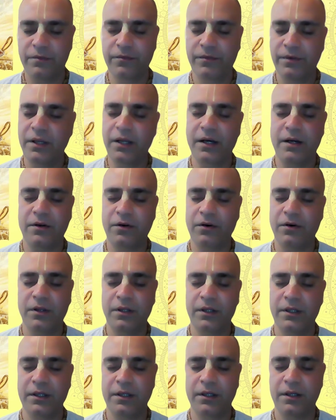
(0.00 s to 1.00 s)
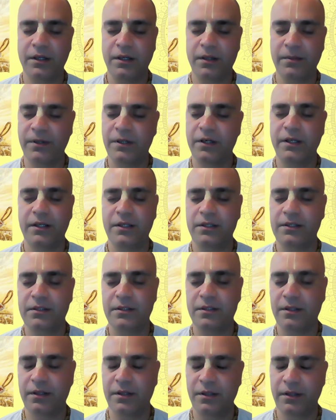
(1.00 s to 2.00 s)
we get all the
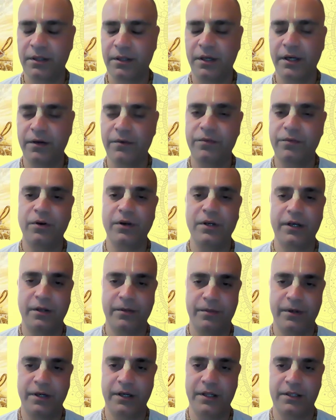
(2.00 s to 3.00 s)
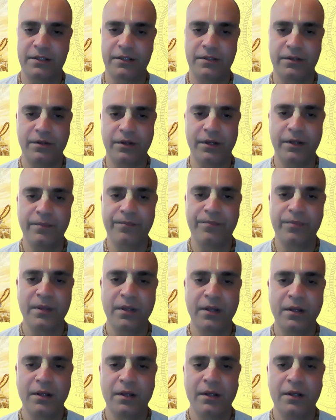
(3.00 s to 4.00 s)
abundance, the rainfall in abundance. Okay.
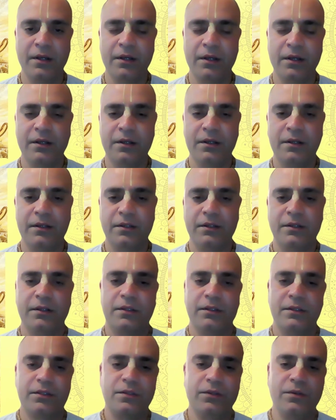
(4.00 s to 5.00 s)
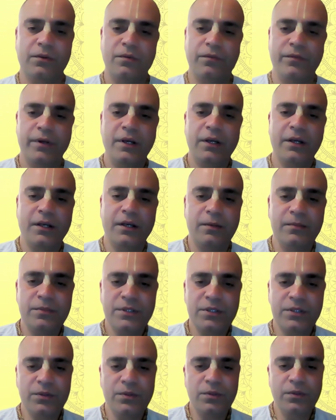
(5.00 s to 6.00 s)
So
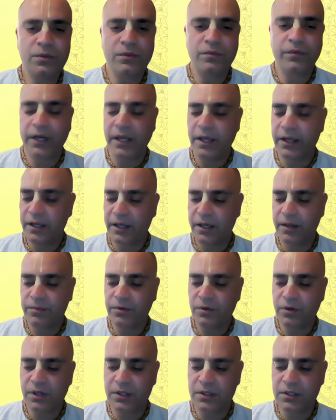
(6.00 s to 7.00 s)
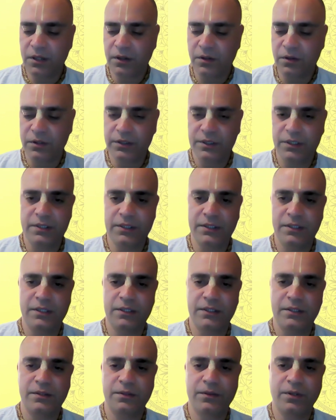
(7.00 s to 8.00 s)
when I came to Krishna
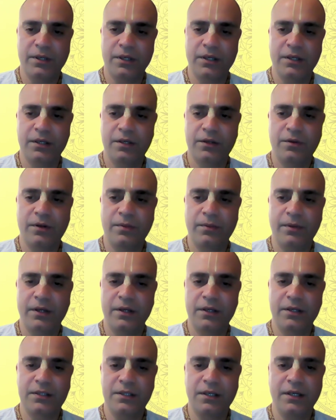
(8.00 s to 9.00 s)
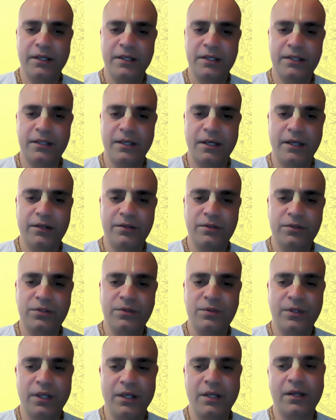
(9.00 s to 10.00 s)
consciousness, okay, during my initial days, I used
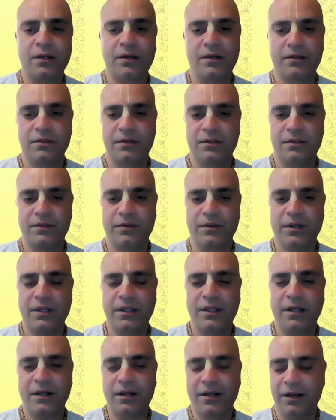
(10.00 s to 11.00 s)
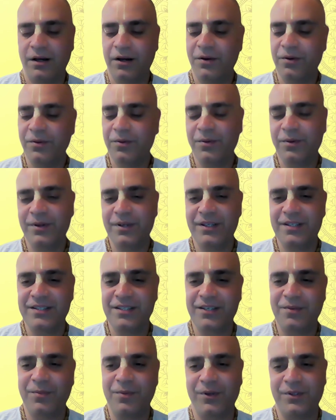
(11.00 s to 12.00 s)
to think, okay, that how
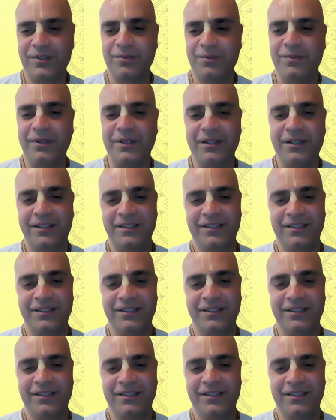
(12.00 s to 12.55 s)
is it possible?